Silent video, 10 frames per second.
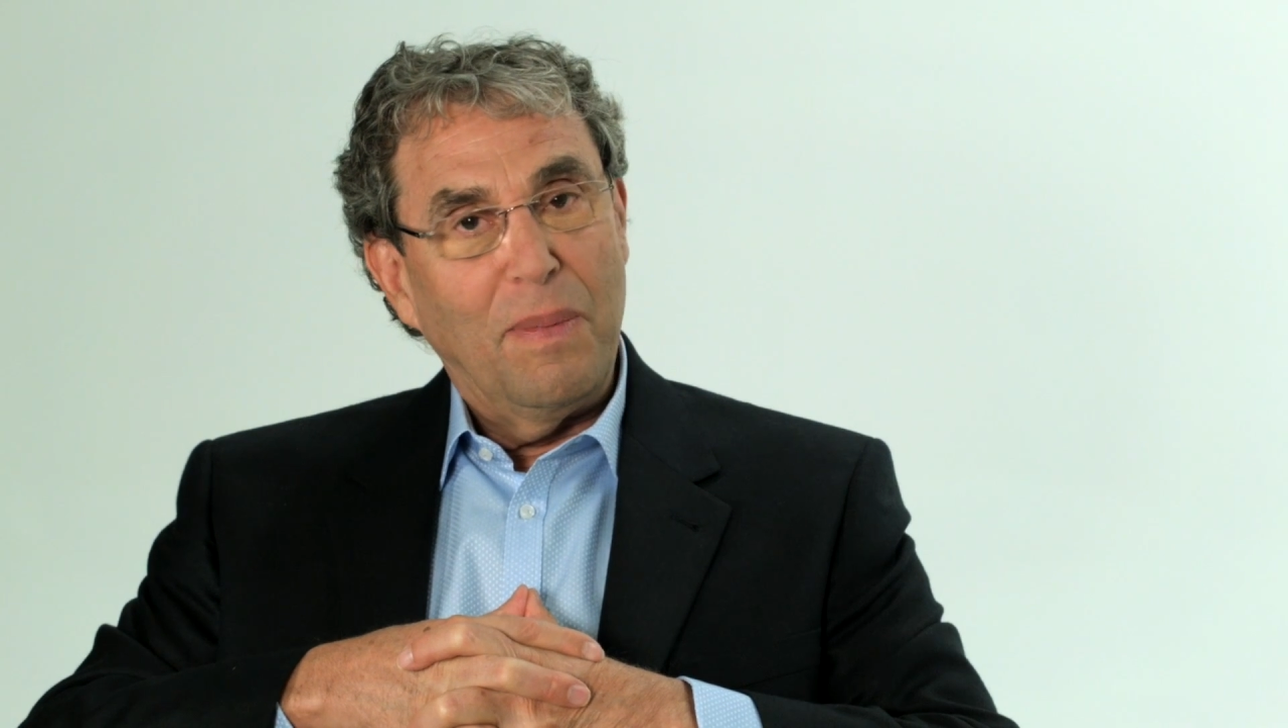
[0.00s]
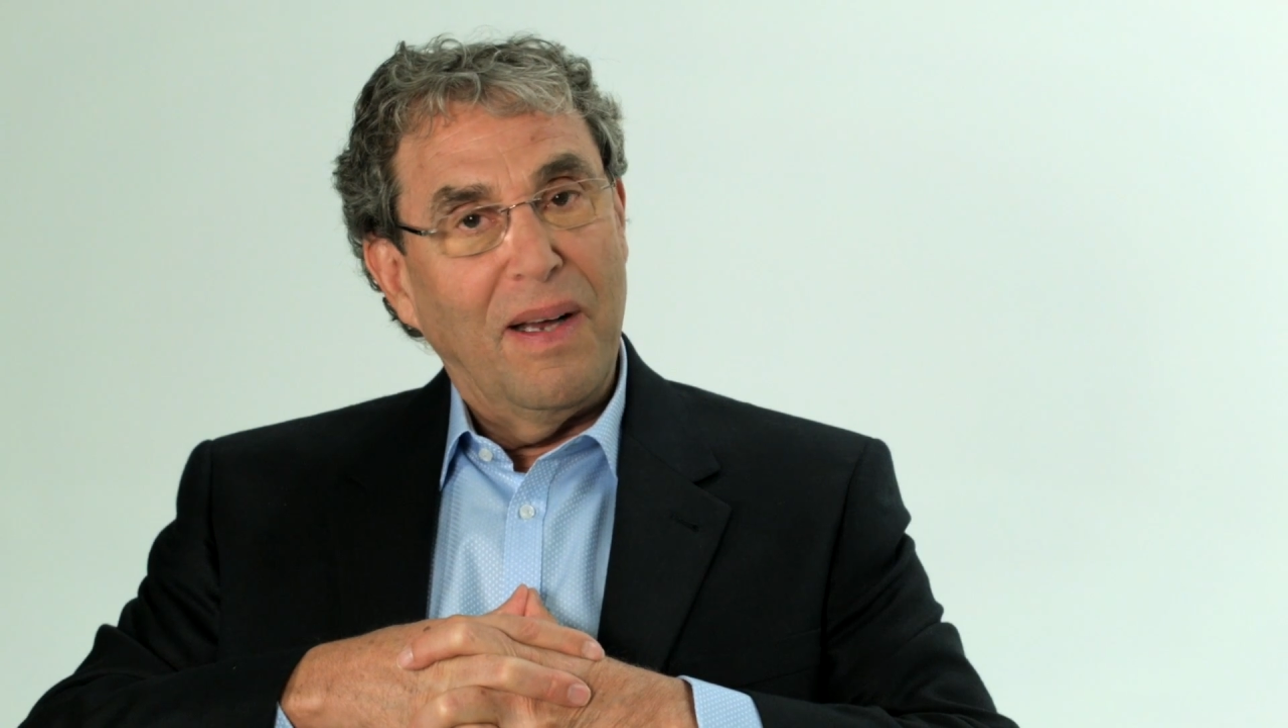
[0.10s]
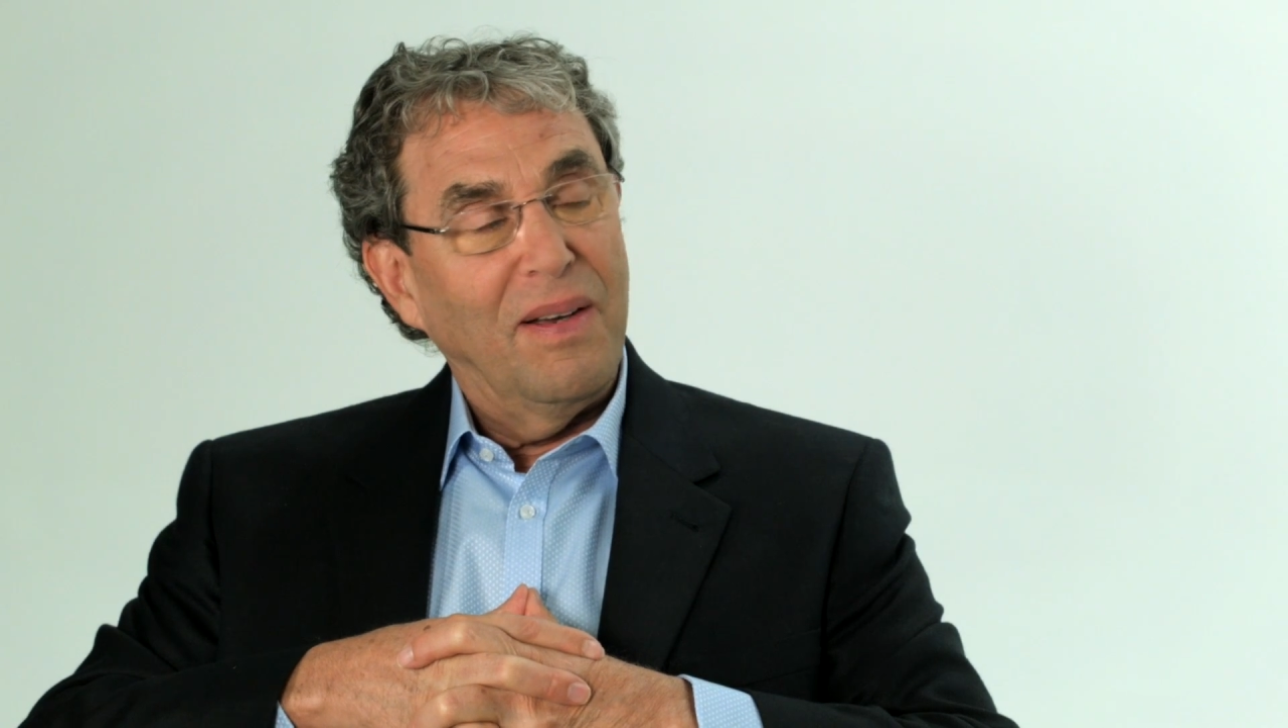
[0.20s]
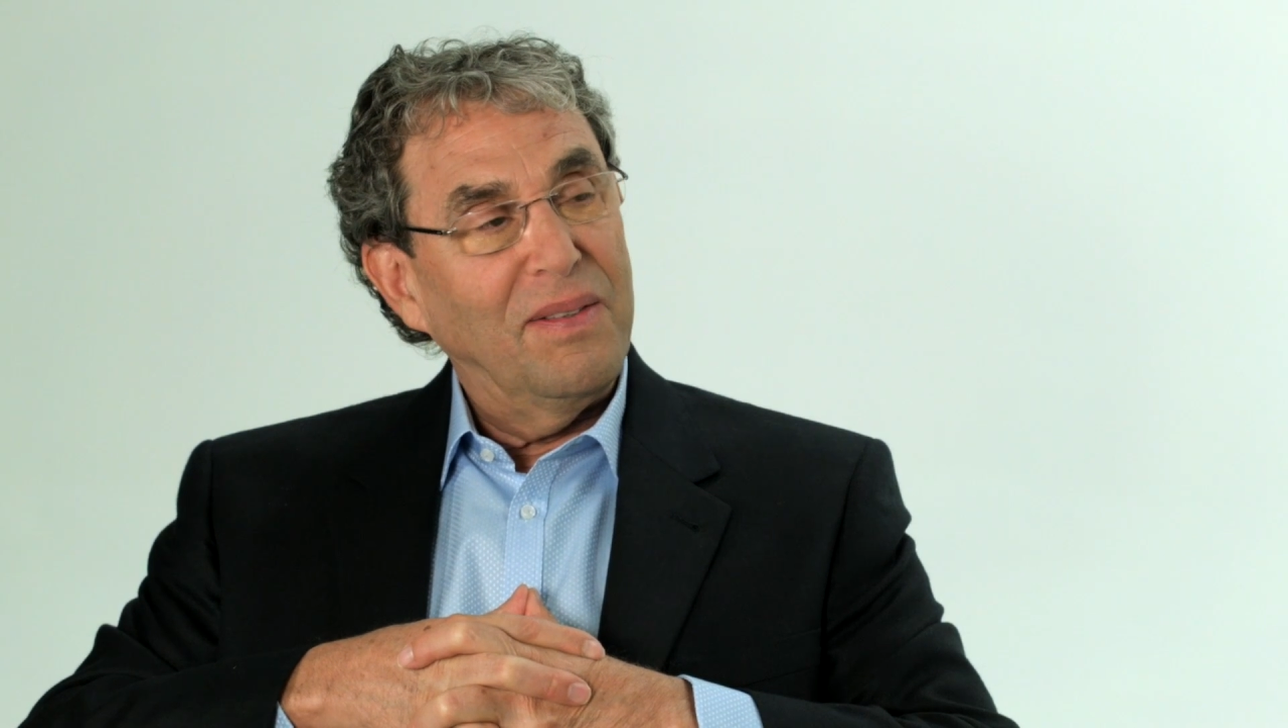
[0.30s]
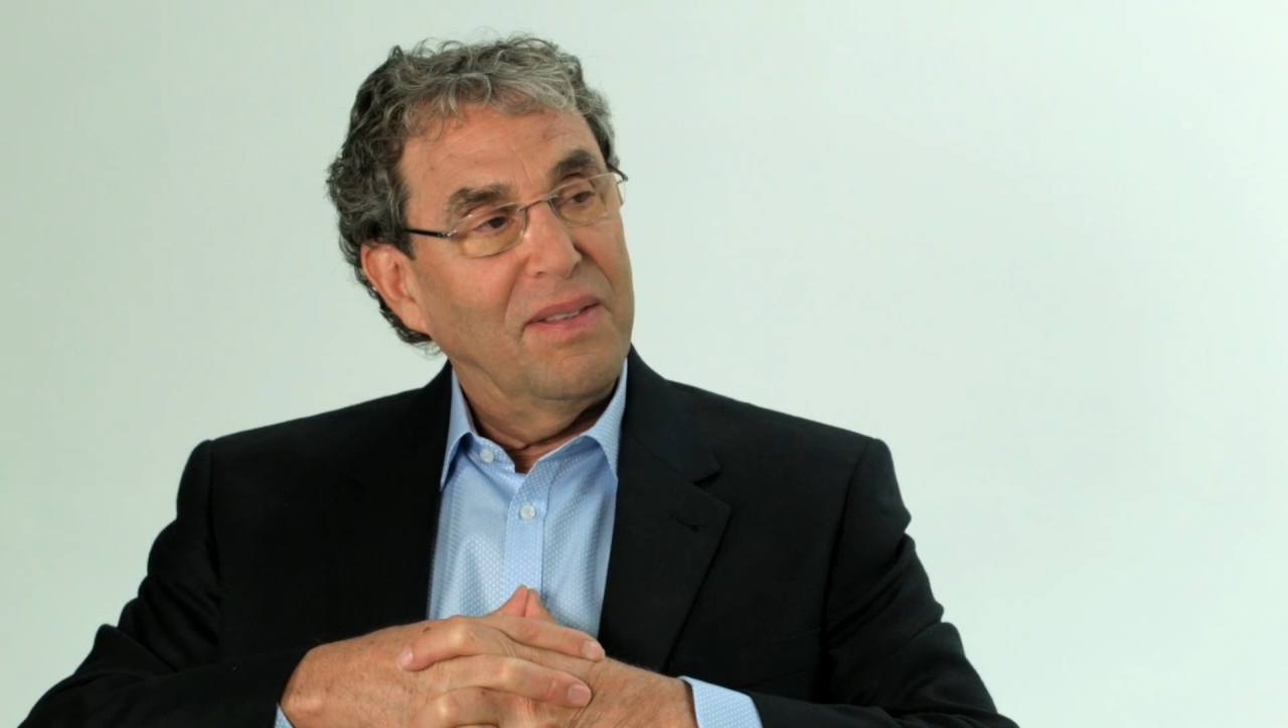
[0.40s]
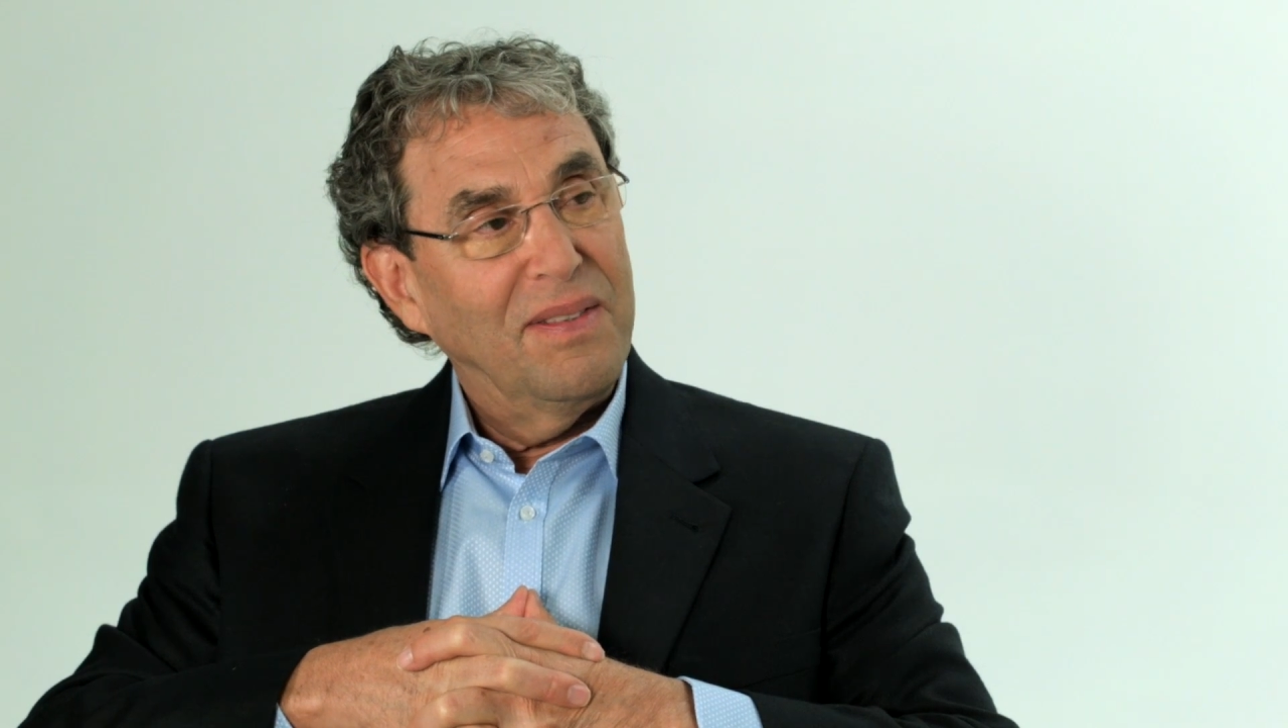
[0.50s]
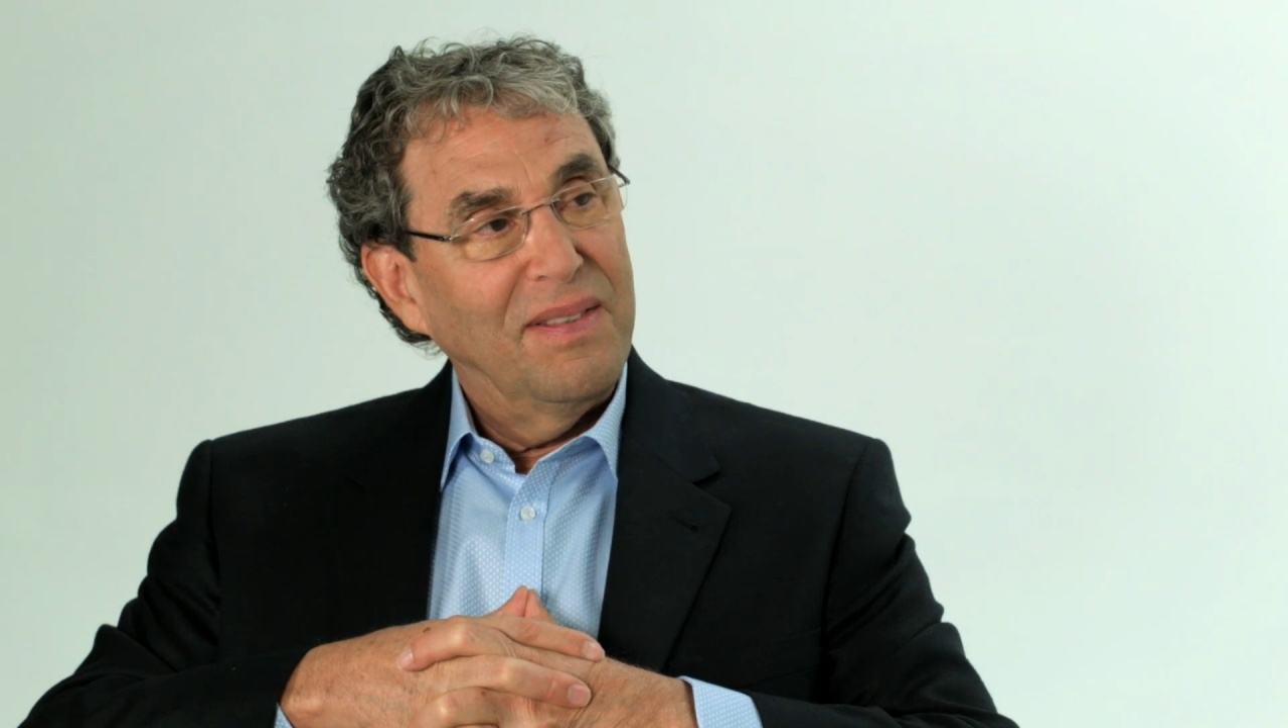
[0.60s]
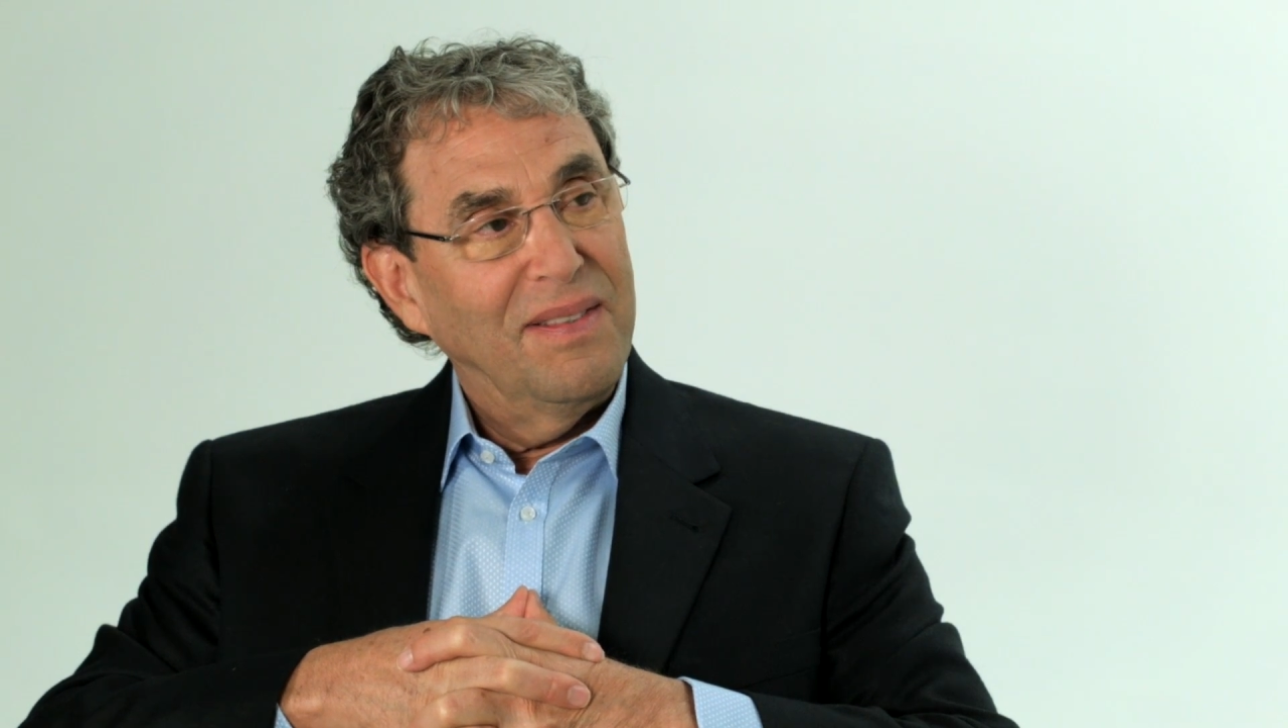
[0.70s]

pounds.